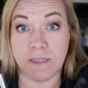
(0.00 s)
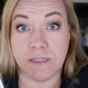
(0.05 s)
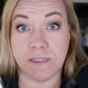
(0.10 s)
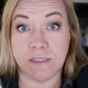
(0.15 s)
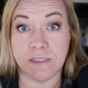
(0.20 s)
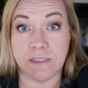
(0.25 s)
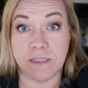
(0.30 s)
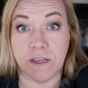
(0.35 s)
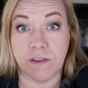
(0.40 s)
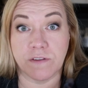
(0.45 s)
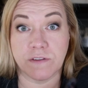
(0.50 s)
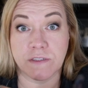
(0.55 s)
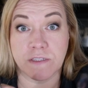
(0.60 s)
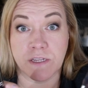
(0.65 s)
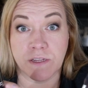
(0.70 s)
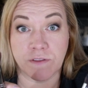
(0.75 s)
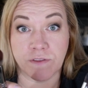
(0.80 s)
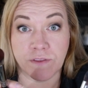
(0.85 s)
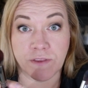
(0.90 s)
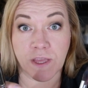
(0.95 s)
is a
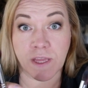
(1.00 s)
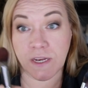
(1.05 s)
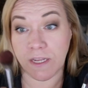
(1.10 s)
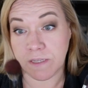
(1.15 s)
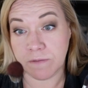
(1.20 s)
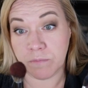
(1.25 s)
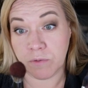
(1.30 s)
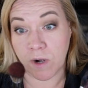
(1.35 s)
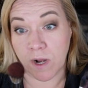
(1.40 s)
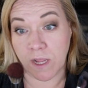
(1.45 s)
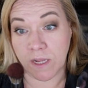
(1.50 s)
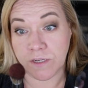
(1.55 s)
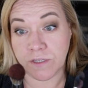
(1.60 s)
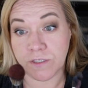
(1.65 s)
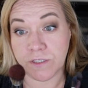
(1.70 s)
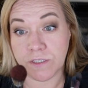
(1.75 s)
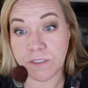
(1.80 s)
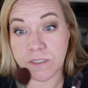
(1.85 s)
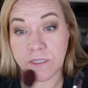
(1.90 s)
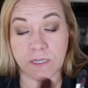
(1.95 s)
synthetic
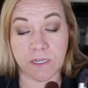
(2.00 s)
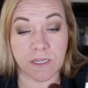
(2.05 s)
brush